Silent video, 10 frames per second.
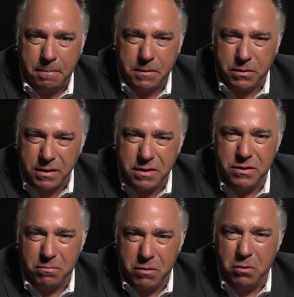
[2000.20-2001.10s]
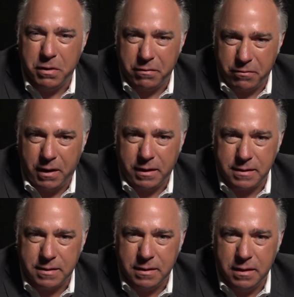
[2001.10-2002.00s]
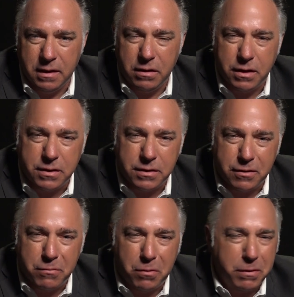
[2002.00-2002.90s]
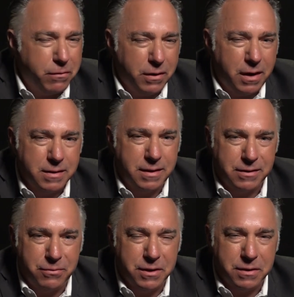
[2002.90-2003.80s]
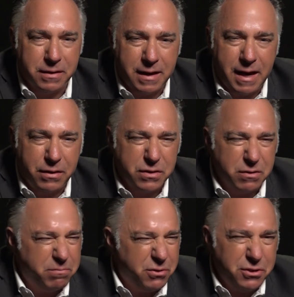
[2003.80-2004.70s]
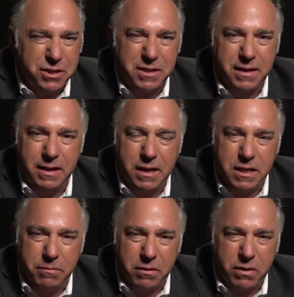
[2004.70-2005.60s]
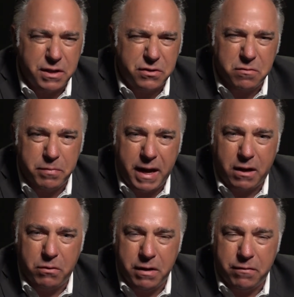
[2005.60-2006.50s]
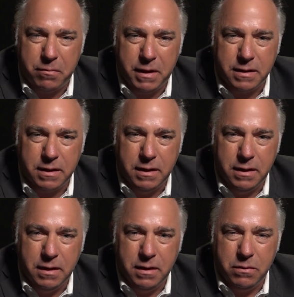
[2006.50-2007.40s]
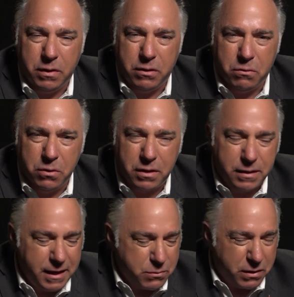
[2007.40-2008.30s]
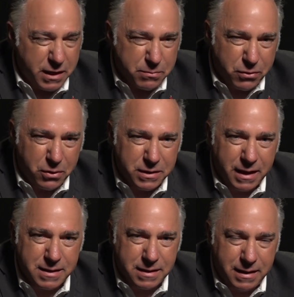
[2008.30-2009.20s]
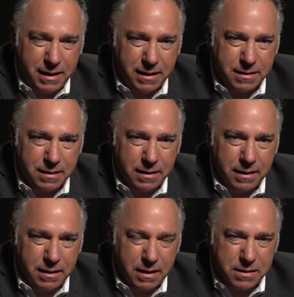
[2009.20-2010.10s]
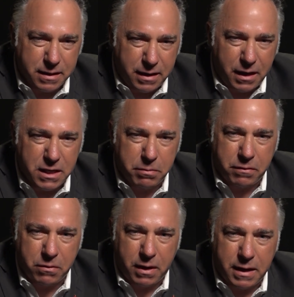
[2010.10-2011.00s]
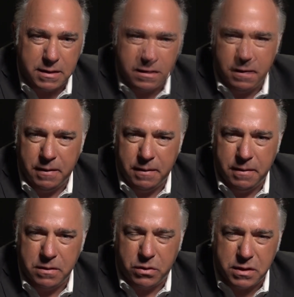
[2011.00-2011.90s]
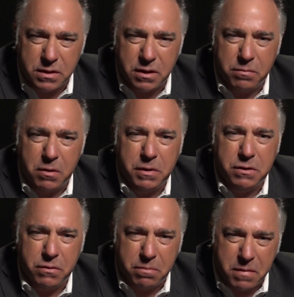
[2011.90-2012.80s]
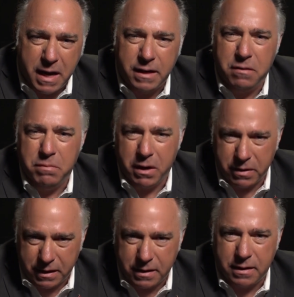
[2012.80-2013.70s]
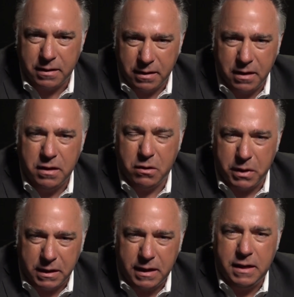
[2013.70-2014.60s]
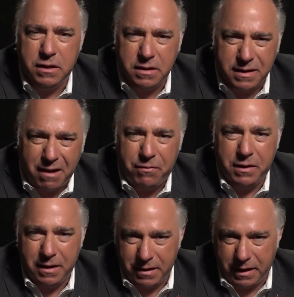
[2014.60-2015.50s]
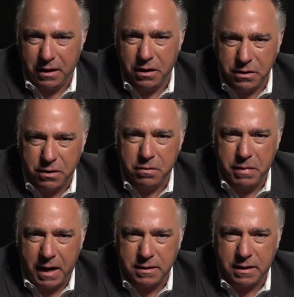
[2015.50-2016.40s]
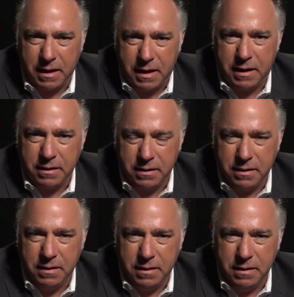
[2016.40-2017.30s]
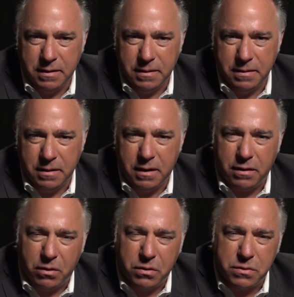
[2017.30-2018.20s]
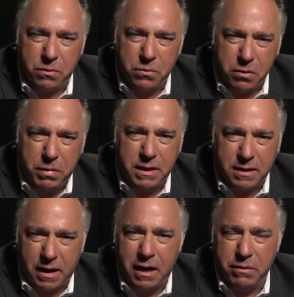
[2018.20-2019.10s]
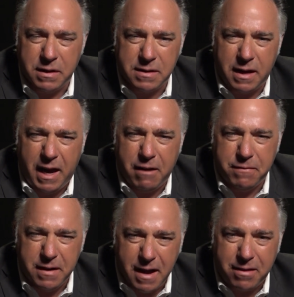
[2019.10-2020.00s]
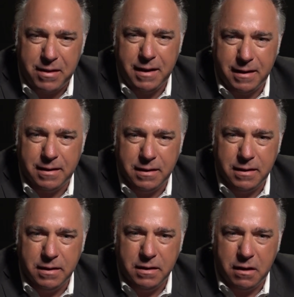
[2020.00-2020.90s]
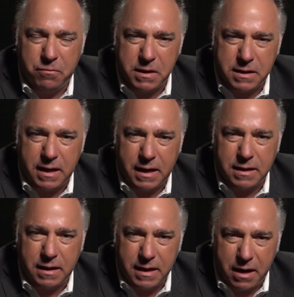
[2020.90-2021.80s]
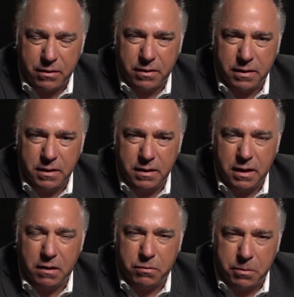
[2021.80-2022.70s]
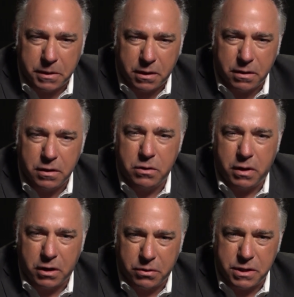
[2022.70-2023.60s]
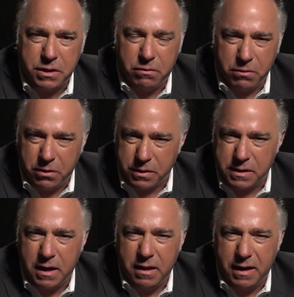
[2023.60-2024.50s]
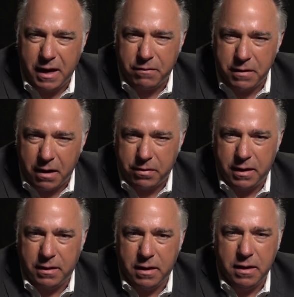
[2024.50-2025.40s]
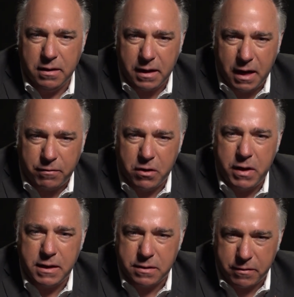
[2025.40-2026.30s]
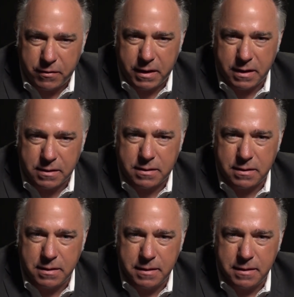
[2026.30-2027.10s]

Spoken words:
So this is the moment, friends. This is the moment for us as traditional Catholics to push the kingship of Christ. Don't back away from it. What the world needs, what these protests need, is the kingship of Christ. So this is the moment to remind America that we need to definitely turn back to God, that those would-be tyrants have nothing if we stand together, and if we return to our Christian roots, they have nothing. They have no answer for this.